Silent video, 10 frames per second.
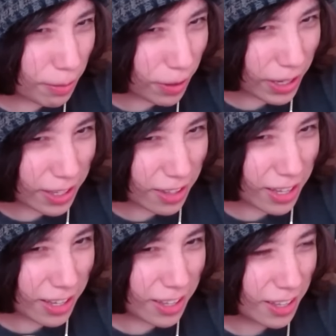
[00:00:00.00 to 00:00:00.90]
am I playing
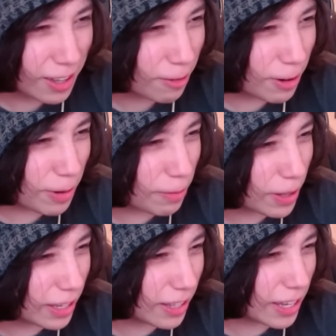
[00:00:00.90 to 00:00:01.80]
like what am I
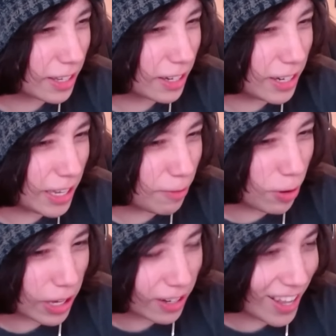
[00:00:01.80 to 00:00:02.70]
playing like an
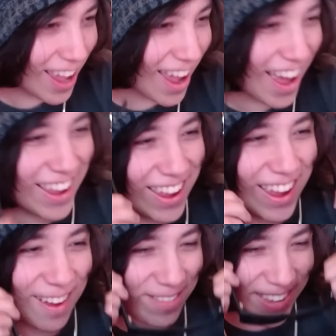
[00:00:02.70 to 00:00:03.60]
evil cat? Yeah I
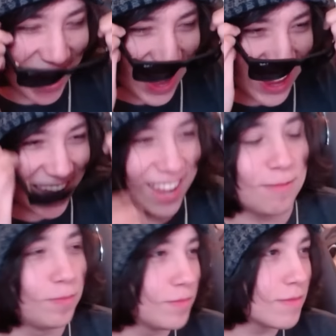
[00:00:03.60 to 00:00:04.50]
am. Yeah I
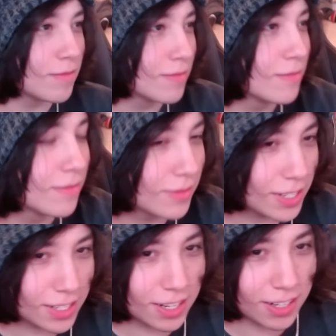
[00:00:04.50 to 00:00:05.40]
am.
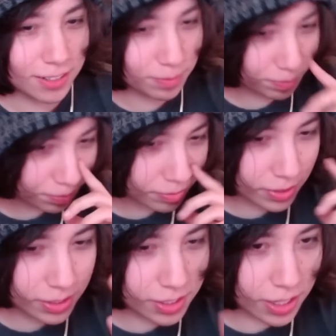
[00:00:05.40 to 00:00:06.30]
Just kidding.
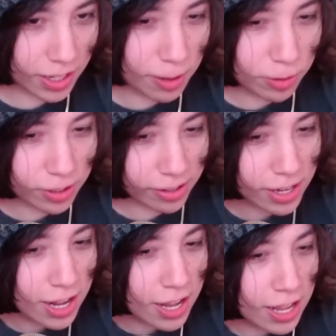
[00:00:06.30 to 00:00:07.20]
Just kidding. I won't do
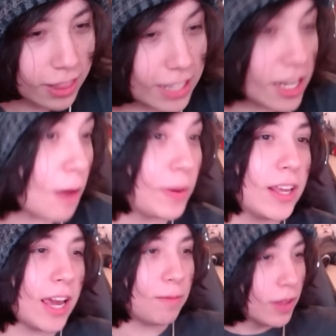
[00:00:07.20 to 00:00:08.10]
it. Let's hop
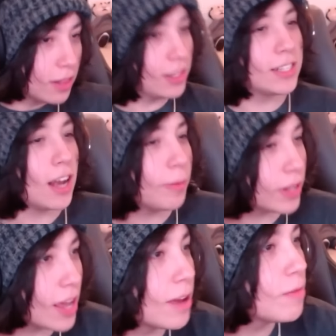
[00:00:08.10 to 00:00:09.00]
in game. Let's hop
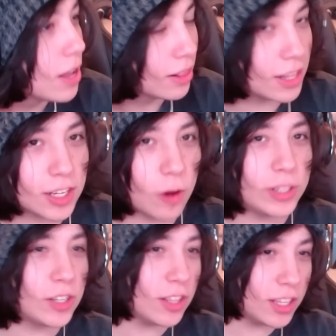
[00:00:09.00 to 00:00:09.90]
in game. Let's go
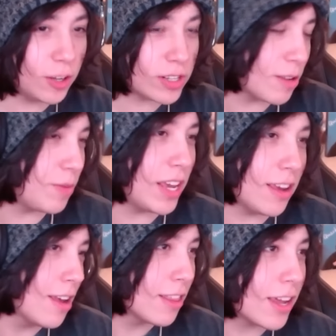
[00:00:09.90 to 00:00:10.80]
into the
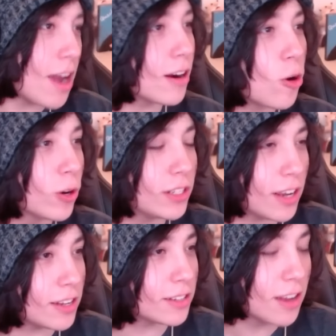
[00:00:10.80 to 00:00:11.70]
QSMP. The category
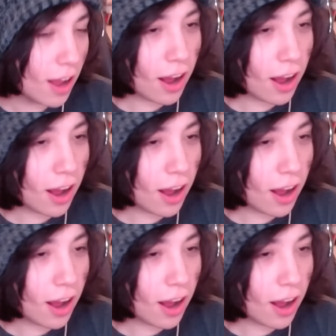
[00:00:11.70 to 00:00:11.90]
says